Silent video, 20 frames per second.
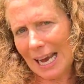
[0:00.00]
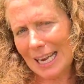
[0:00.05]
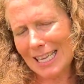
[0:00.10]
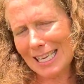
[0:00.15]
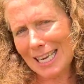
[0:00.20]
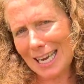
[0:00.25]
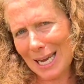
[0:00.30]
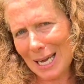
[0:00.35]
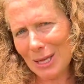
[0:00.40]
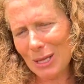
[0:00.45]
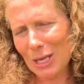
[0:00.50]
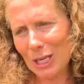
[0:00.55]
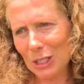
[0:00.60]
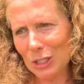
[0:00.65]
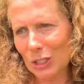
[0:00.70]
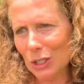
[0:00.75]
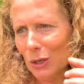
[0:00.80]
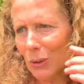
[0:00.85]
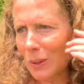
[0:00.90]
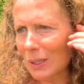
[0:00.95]
And the key thing
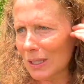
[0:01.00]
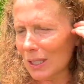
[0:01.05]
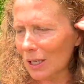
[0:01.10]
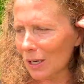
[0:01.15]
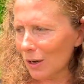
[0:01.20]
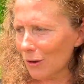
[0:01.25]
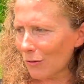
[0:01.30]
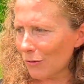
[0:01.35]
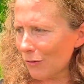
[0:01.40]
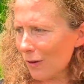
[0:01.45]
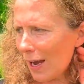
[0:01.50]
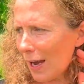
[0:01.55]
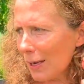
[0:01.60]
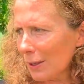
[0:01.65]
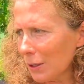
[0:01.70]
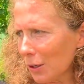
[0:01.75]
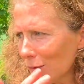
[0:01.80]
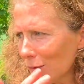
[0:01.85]
too is that I've found